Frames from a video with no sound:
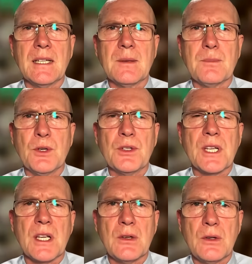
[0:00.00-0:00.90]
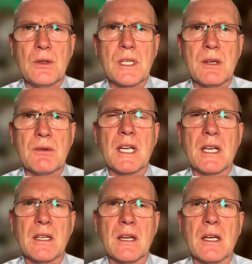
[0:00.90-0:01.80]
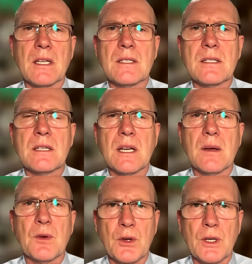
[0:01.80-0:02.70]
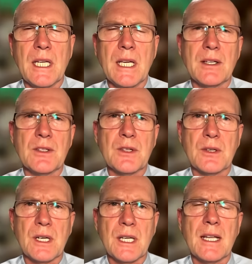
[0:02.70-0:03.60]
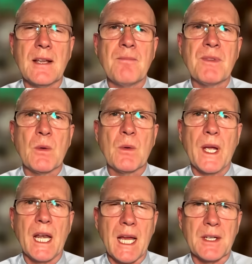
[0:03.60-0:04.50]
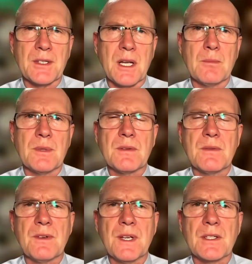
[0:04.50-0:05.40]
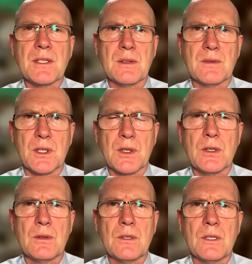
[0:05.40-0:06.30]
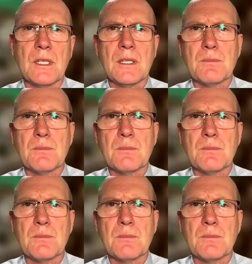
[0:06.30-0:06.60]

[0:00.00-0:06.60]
the birds are usually recognised um, early, and certainly where large numbers of infections have occurred in